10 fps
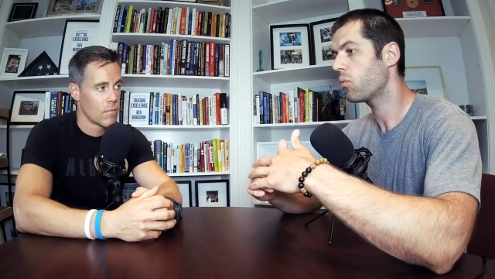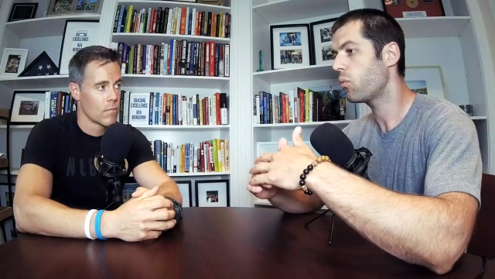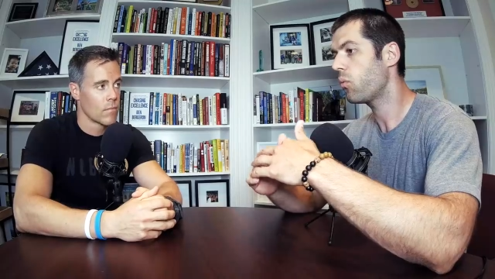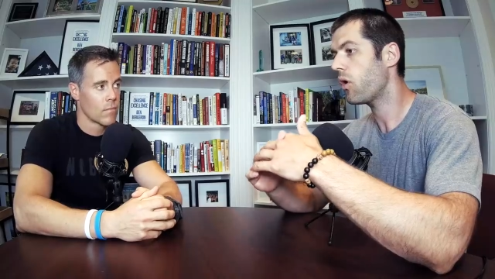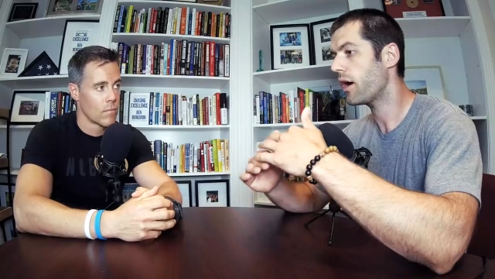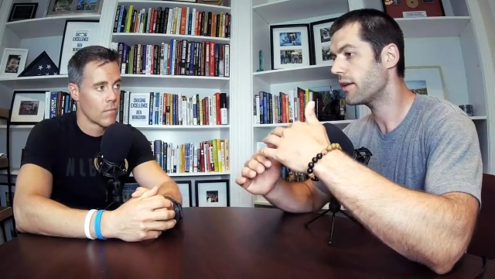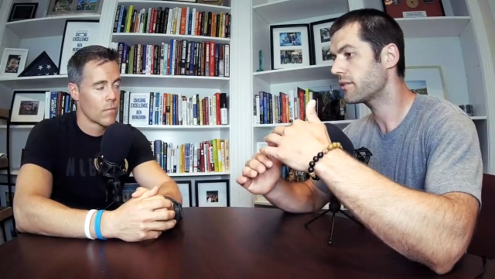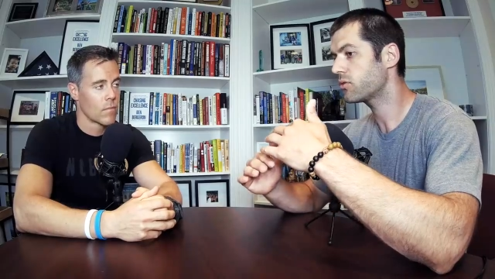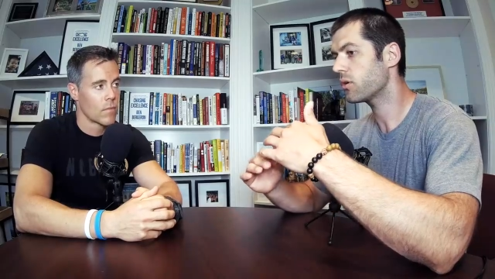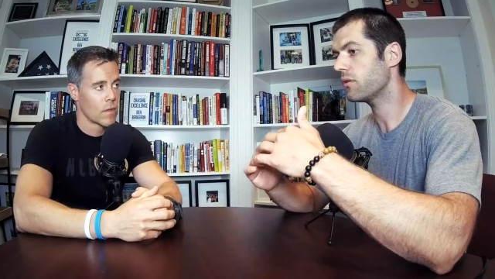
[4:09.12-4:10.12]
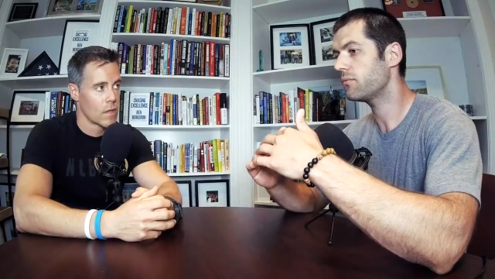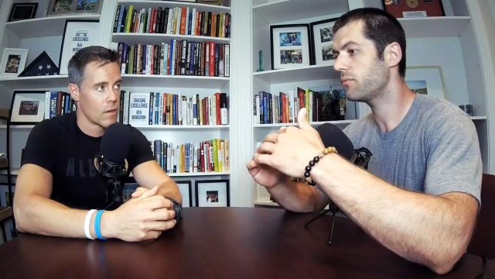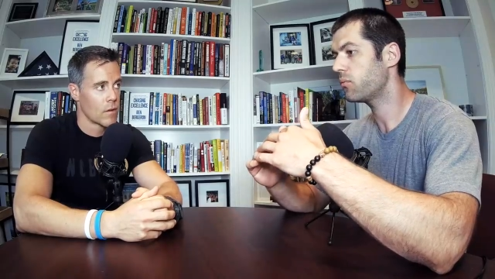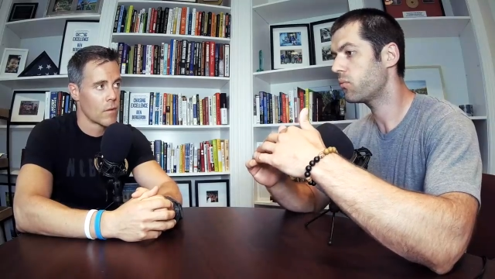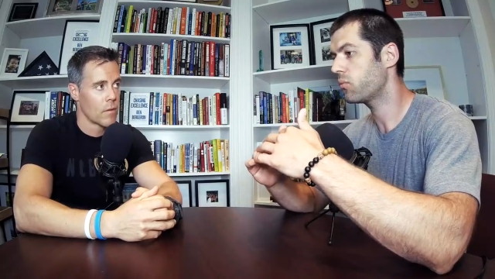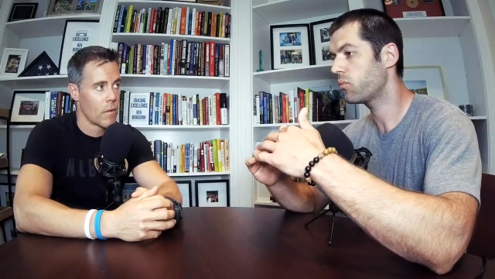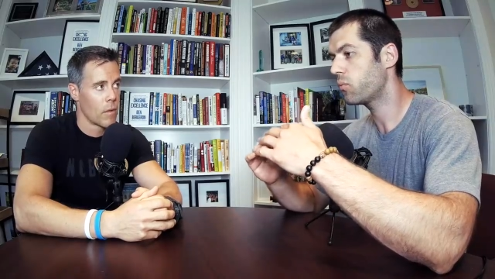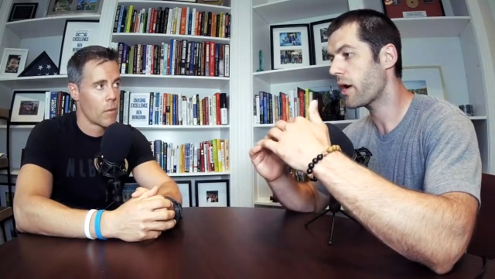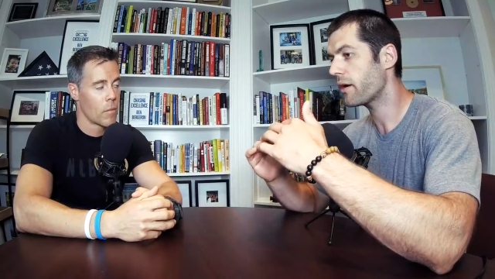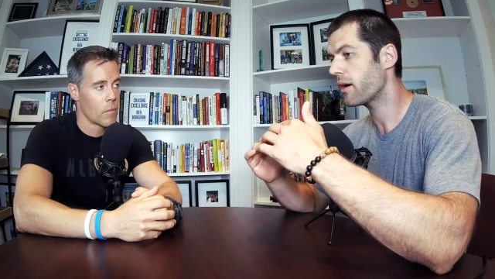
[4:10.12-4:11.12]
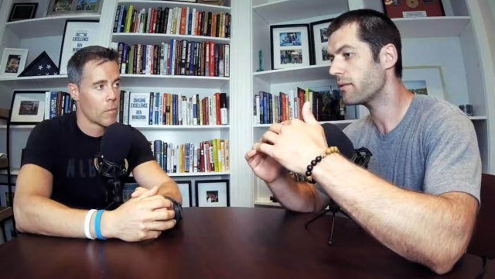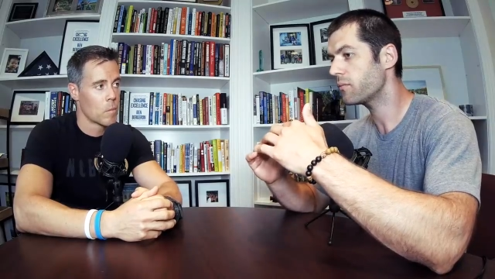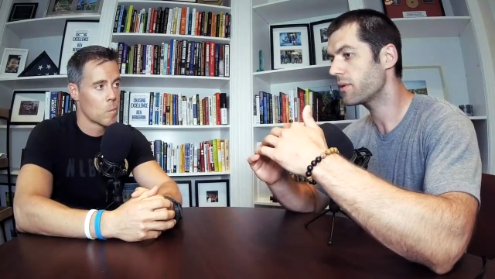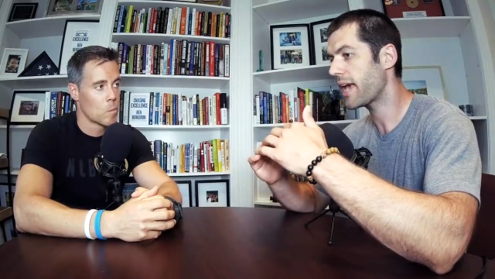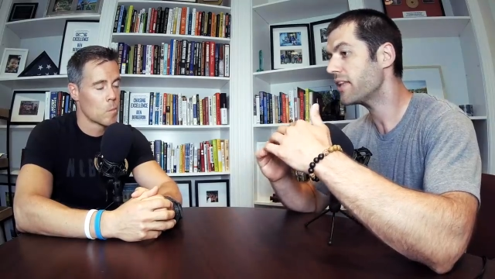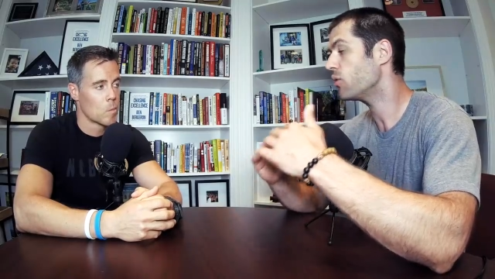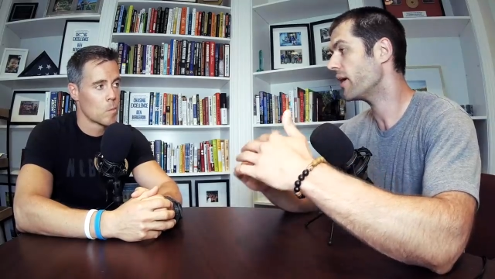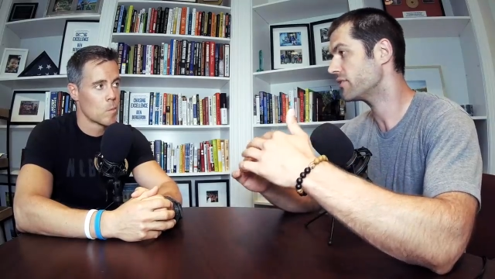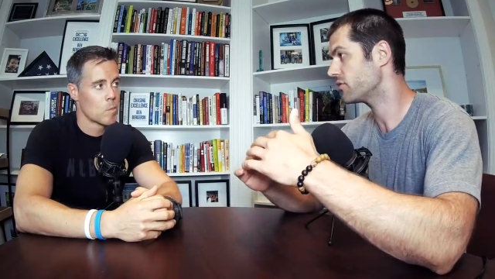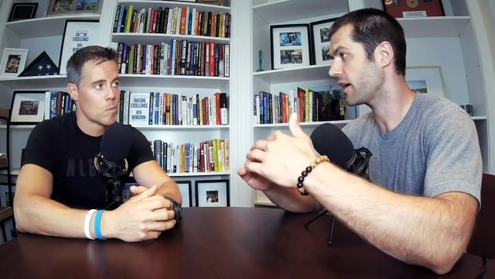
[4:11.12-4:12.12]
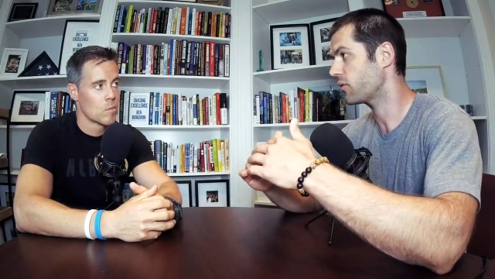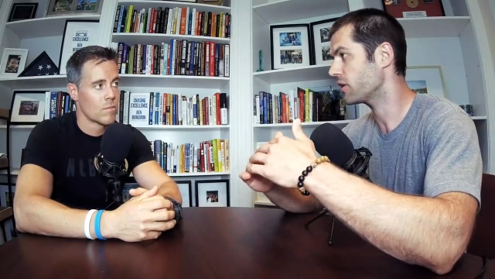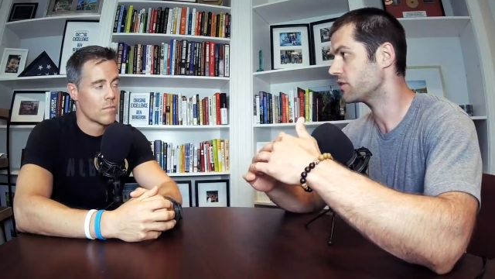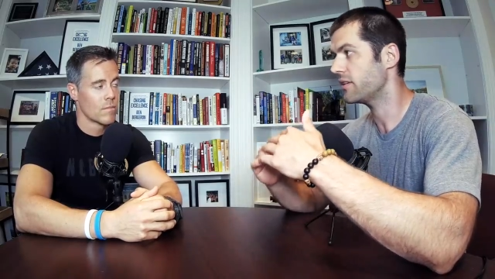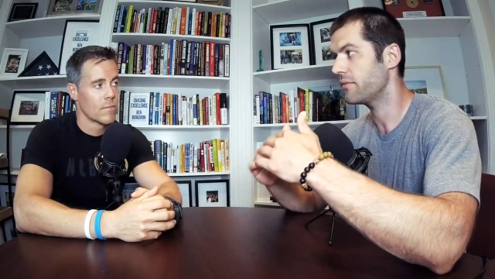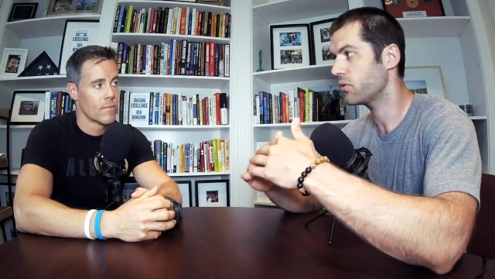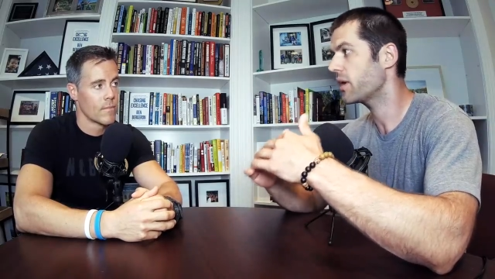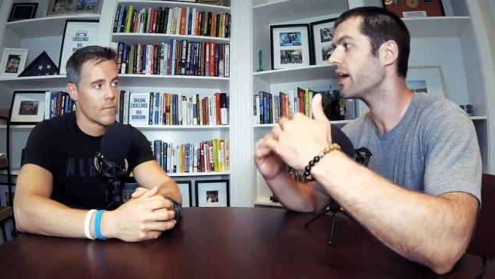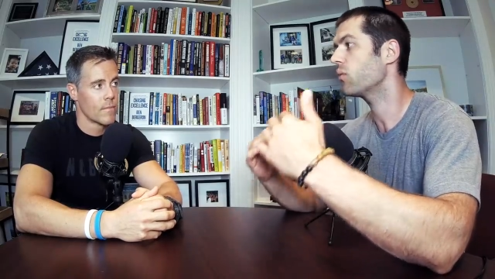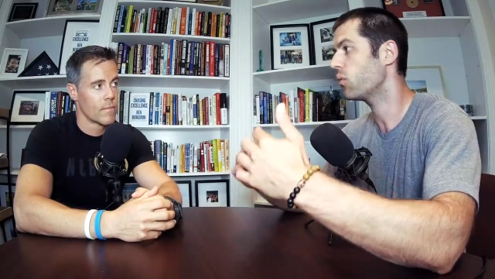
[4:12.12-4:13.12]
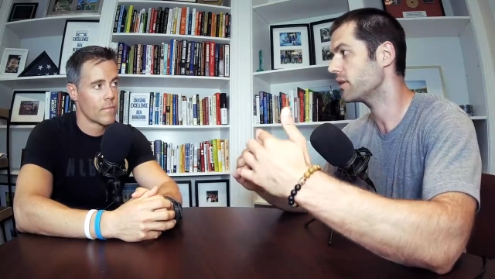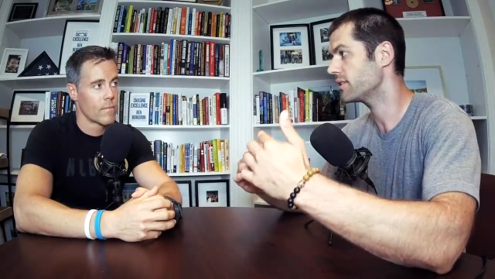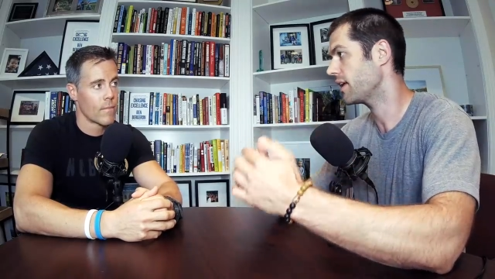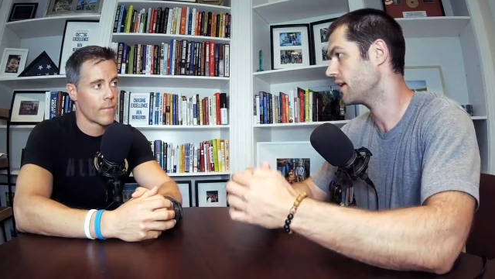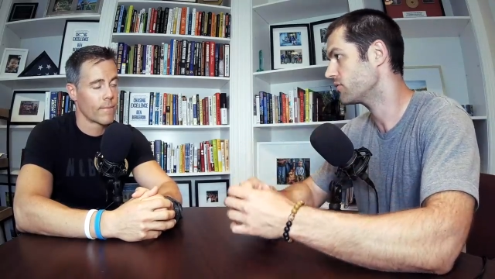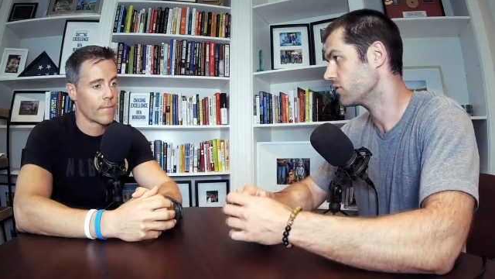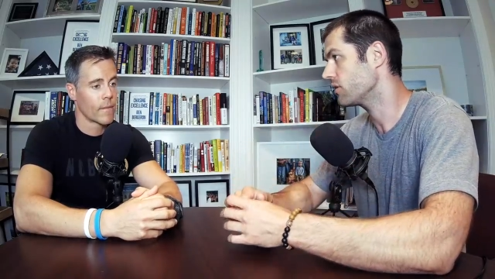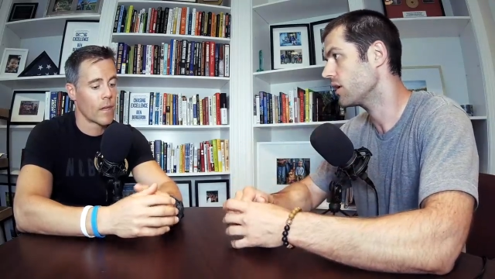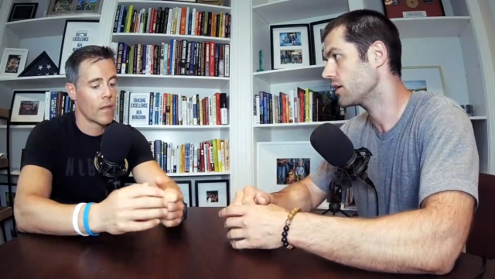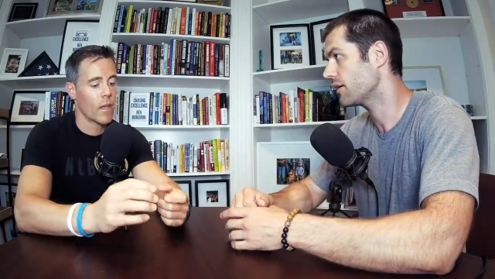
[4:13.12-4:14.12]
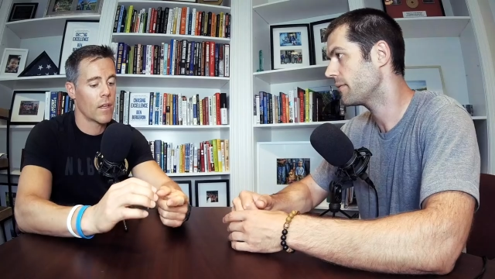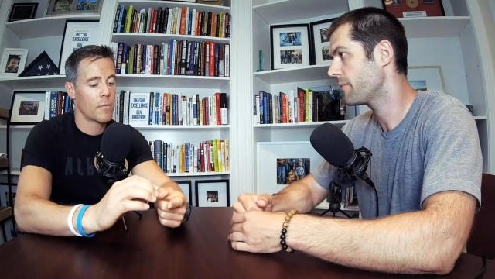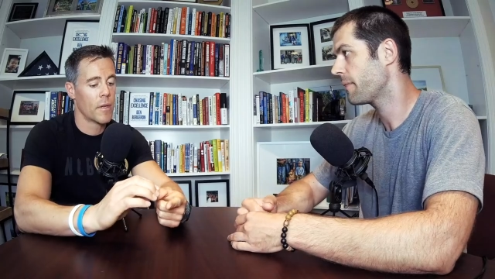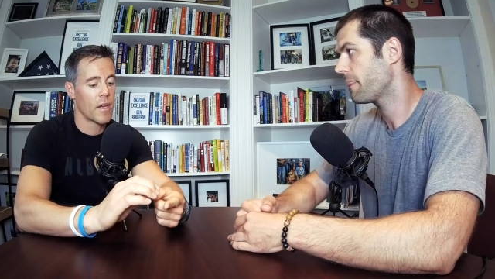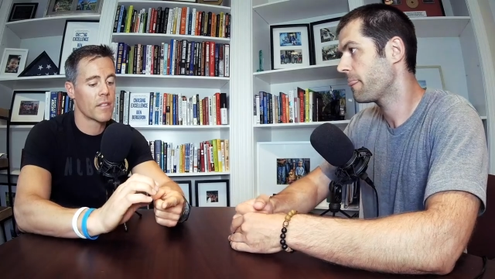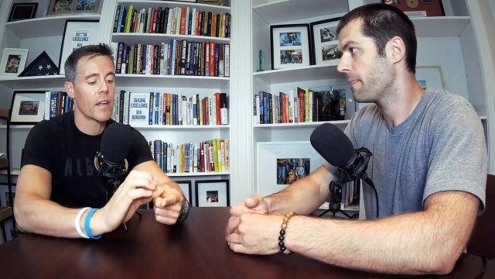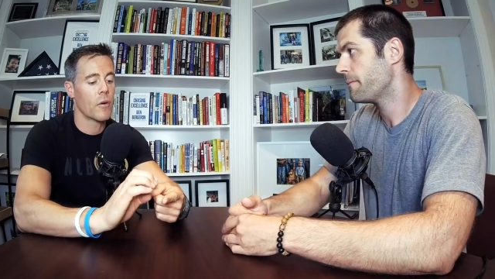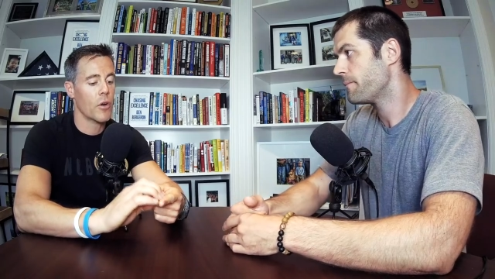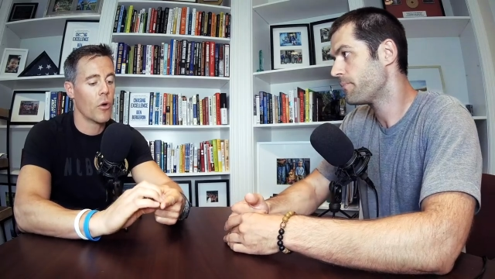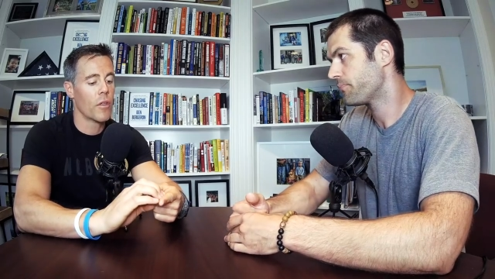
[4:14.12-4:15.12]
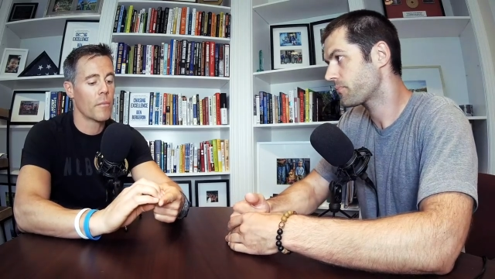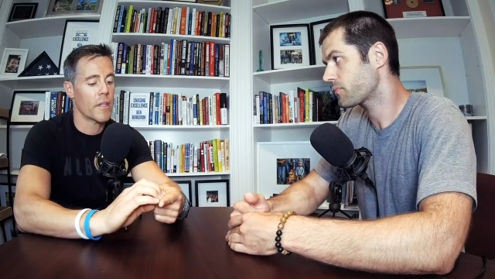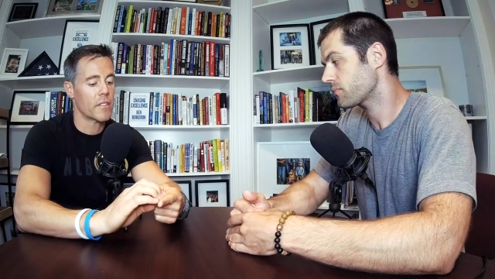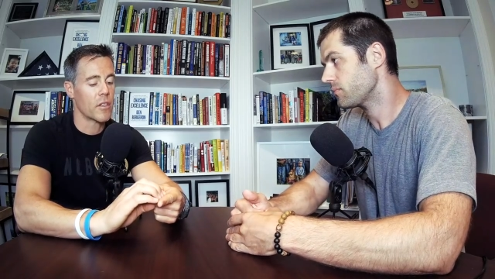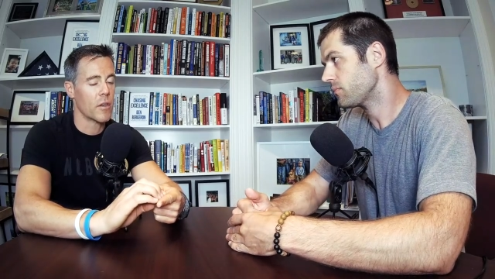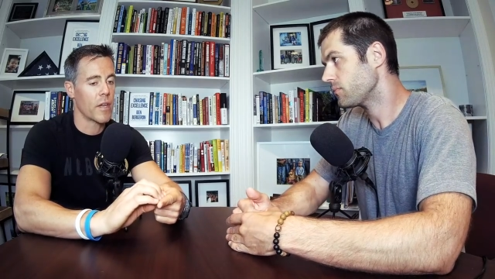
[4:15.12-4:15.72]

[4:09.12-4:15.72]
Speaker 1: what sort of where can you answer that question and if you can what does that answer look
Speaker 2: like it's because i don't know them it's going